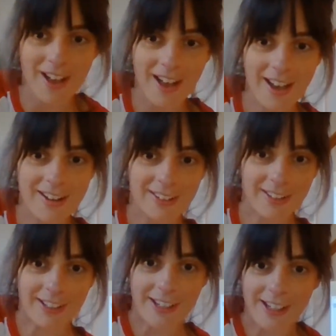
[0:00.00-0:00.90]
and
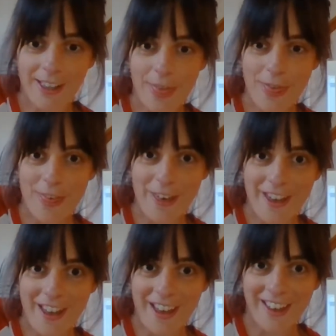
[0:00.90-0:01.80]
clicking
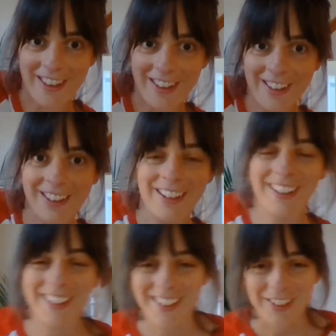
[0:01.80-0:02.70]
there.
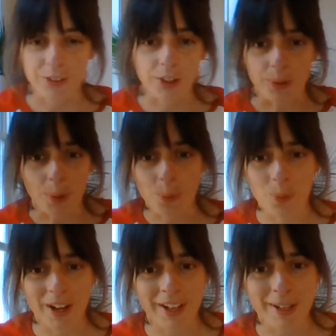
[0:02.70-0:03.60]
So
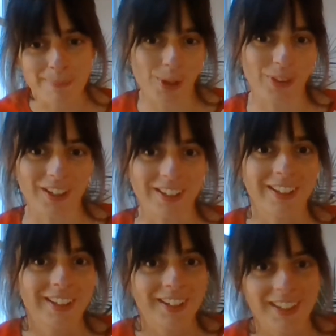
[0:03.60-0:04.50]
why bother?
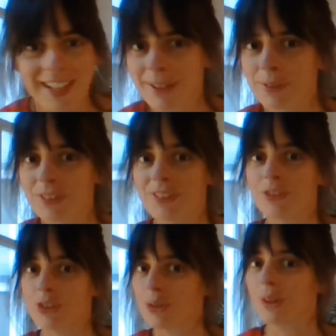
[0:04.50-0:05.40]
Clouds
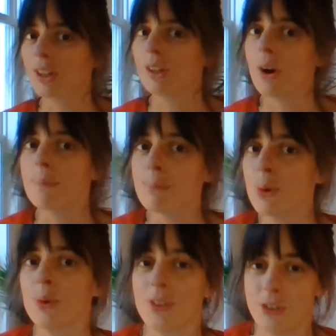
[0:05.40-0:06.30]
do a lot
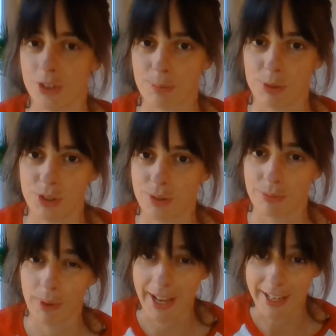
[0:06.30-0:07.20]
more than just produce
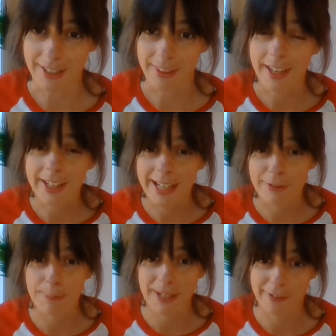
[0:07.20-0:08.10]
rain. They can have a
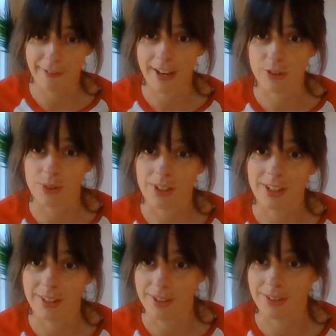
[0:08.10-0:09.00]
big effect on our
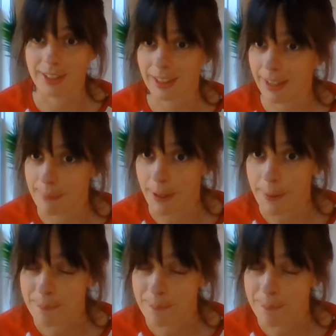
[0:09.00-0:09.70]
Earth's climate.